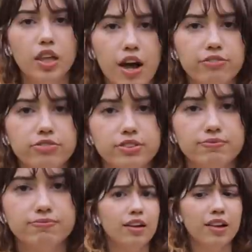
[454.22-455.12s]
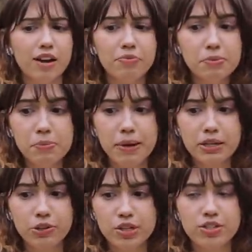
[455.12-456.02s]
Love. A lot of people
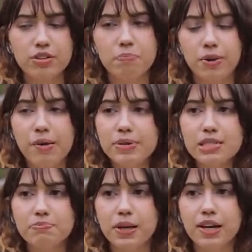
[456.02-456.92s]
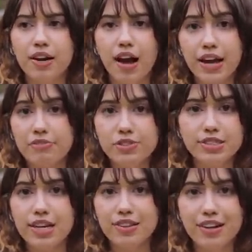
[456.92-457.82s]
might cringe at the premise, but I have to
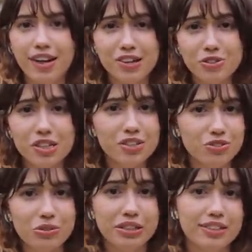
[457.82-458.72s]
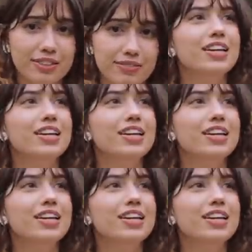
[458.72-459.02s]
say that I actually enjoyed it.